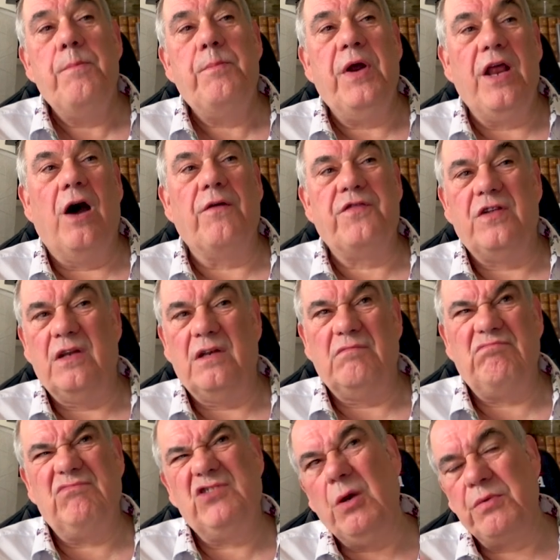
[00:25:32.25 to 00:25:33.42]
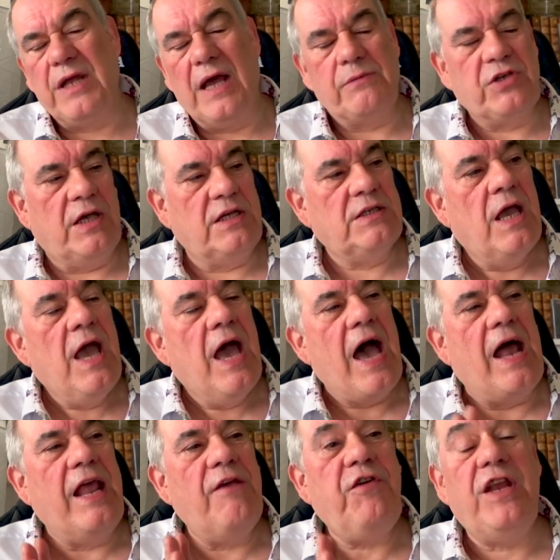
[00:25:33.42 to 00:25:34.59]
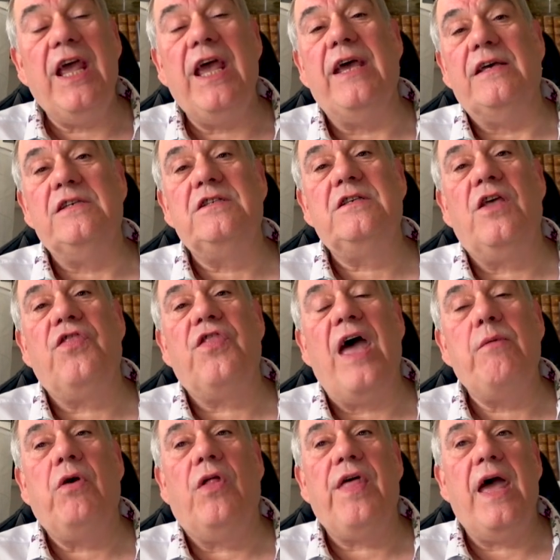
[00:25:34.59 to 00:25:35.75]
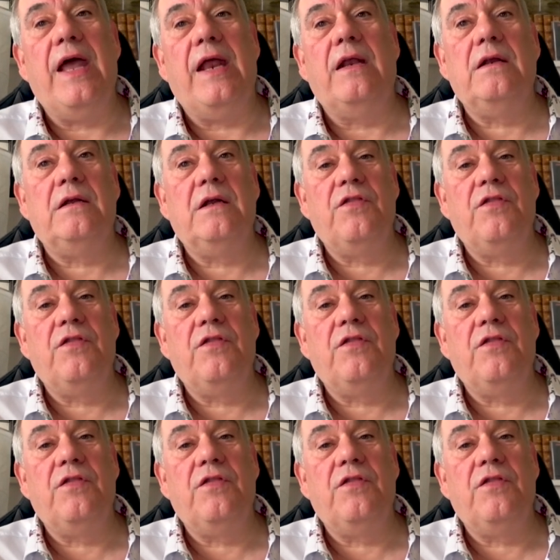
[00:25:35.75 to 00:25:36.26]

But it often, sometimes is. And if it is, they will then,